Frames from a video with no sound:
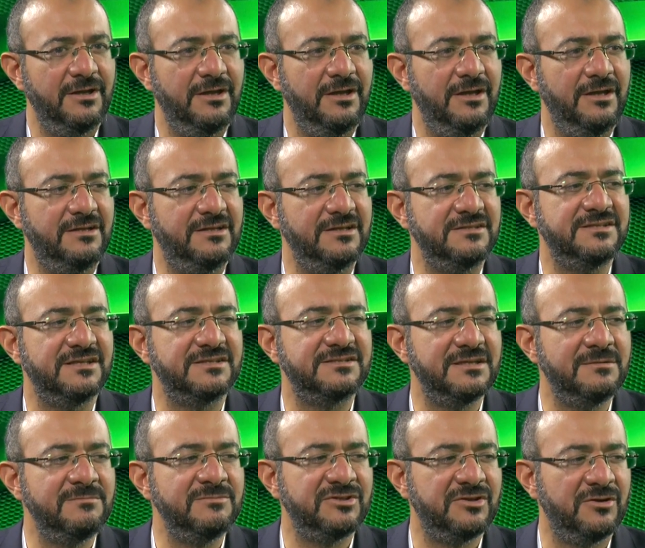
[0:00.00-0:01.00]
It is a
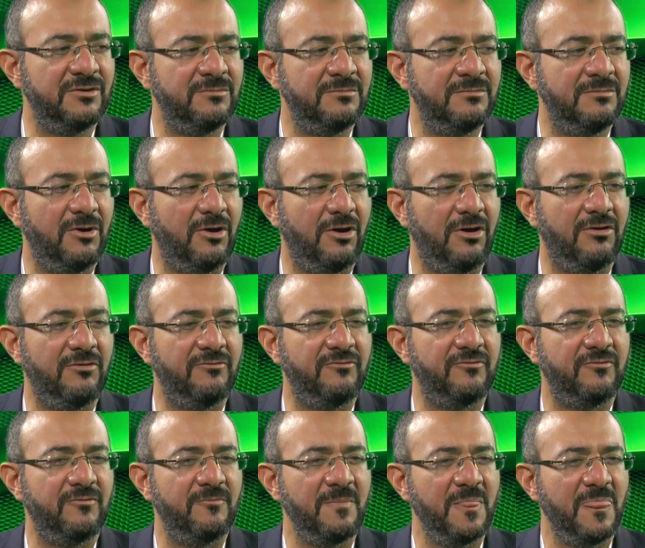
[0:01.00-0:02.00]
symptom of
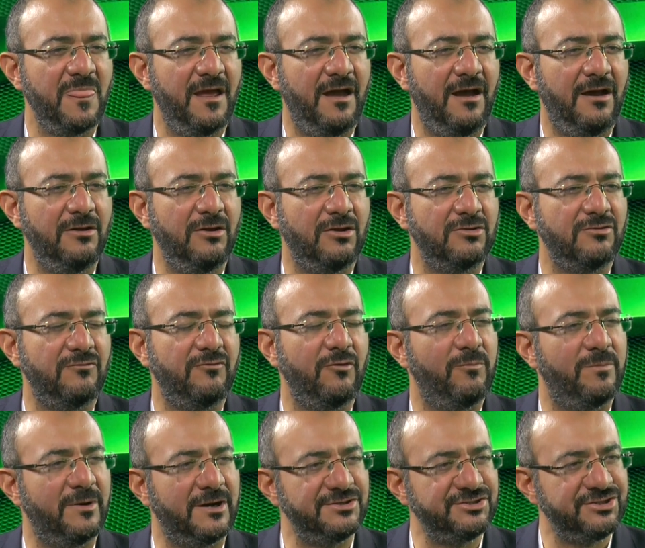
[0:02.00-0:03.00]
a lot of
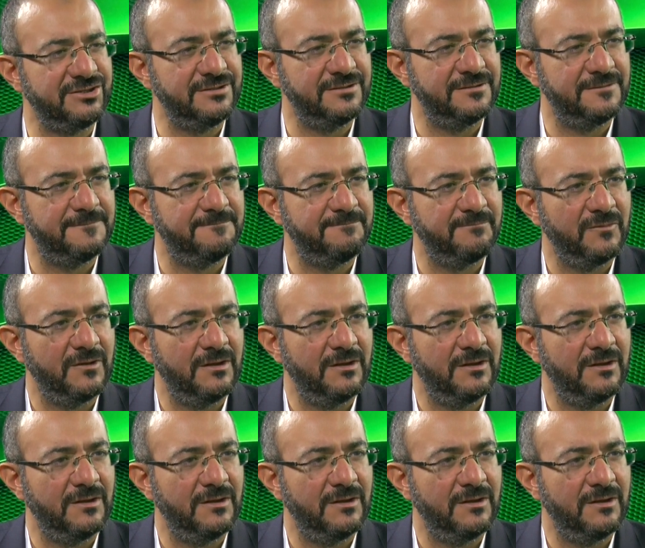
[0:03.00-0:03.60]
oppression